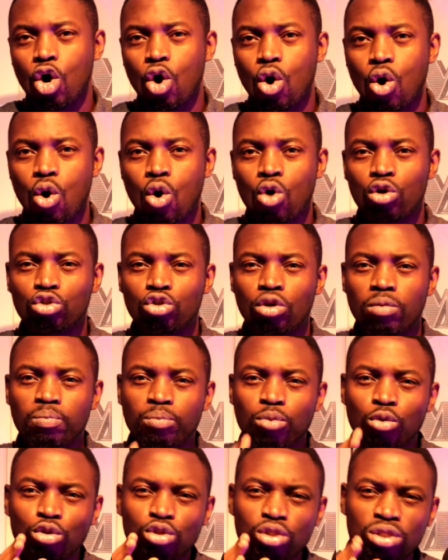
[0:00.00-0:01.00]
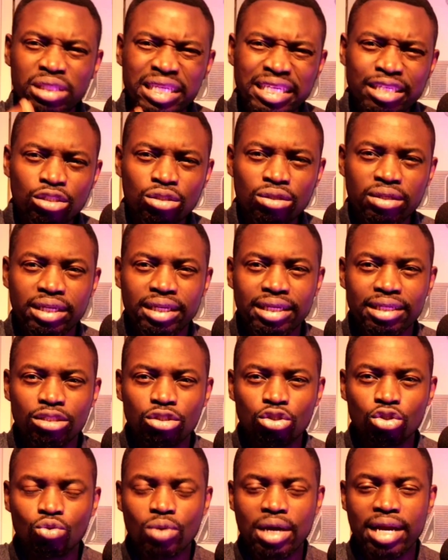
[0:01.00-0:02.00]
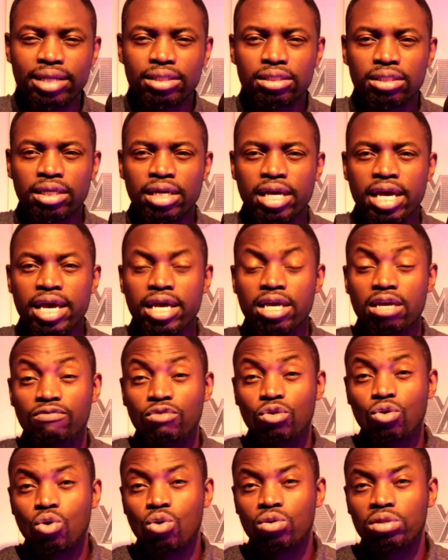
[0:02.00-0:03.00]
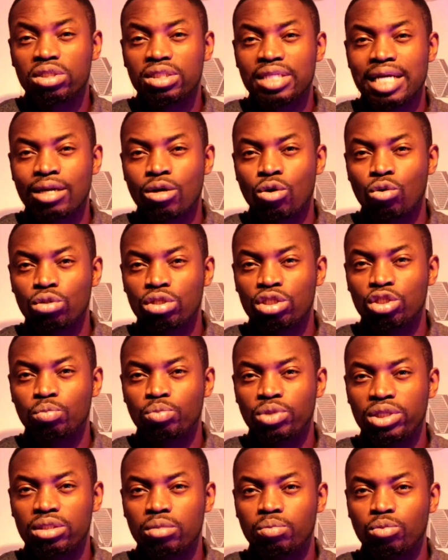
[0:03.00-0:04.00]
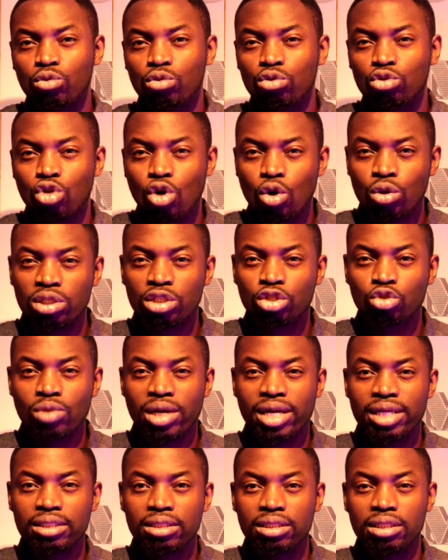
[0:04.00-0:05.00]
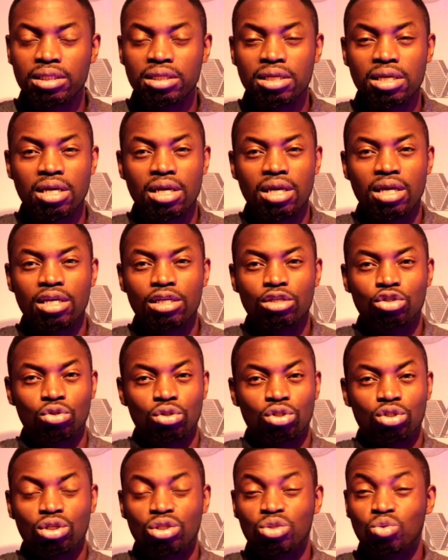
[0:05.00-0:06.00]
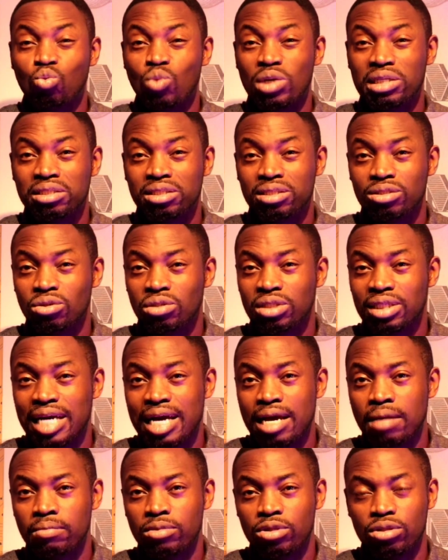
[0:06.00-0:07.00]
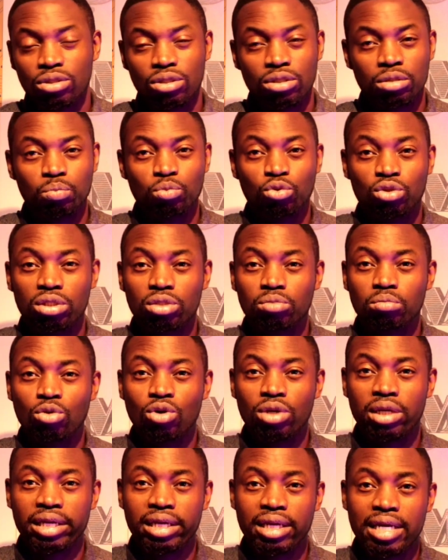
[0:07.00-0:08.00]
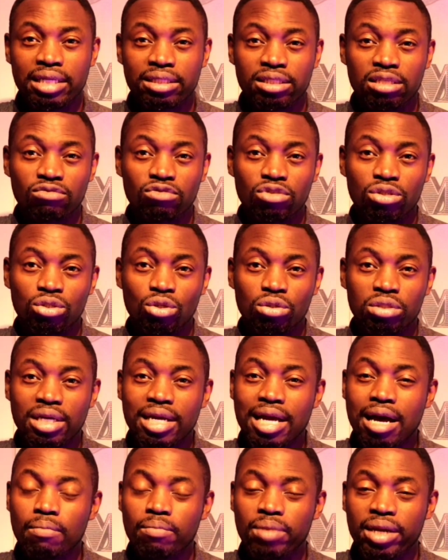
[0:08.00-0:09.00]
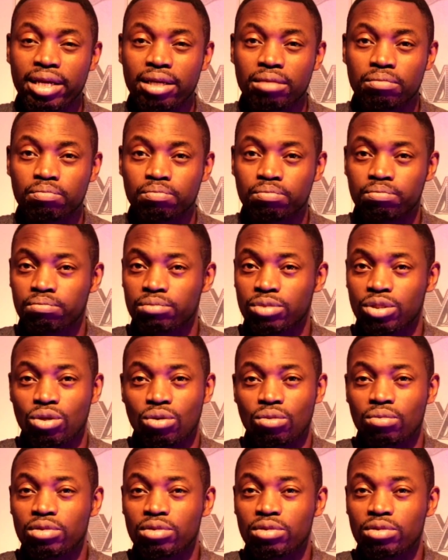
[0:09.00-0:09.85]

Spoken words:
or your positioning strategy. If you don't understand all these principles, all this strategy, you're just wasting your time. You're just putting money as if you're just gambling. You